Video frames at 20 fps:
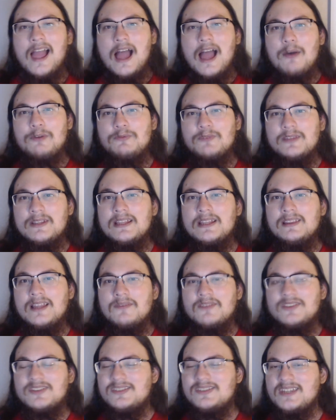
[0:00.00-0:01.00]
I would really
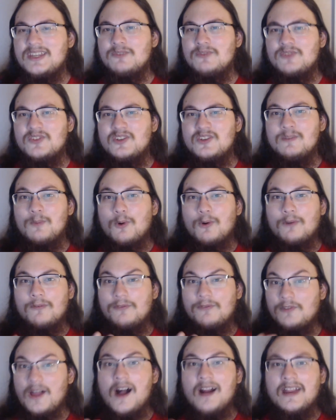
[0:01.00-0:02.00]
love to see you do more
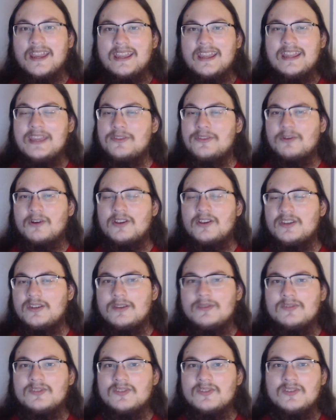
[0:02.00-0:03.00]
vlogging, either on
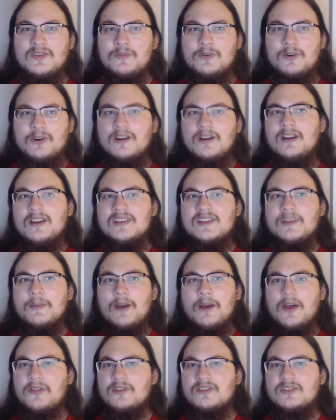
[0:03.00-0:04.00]
YouTube or
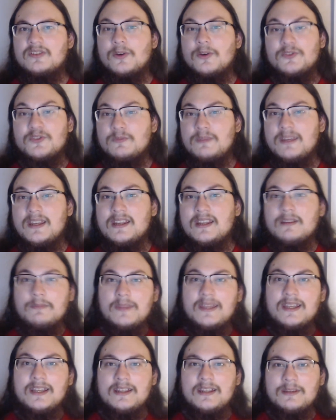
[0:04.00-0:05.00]
some other social media
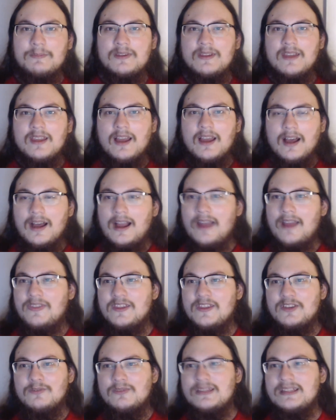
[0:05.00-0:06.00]
medium. I
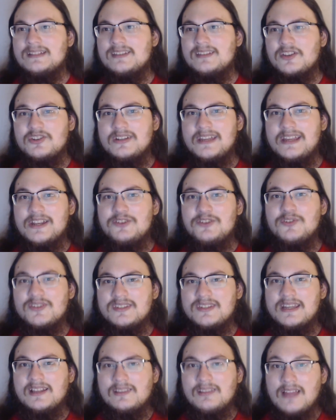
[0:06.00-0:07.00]
think you lead such an
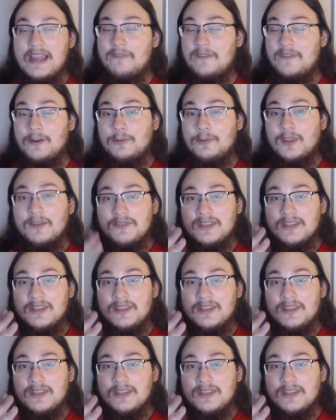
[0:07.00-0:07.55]
interesting shooting life, and I would love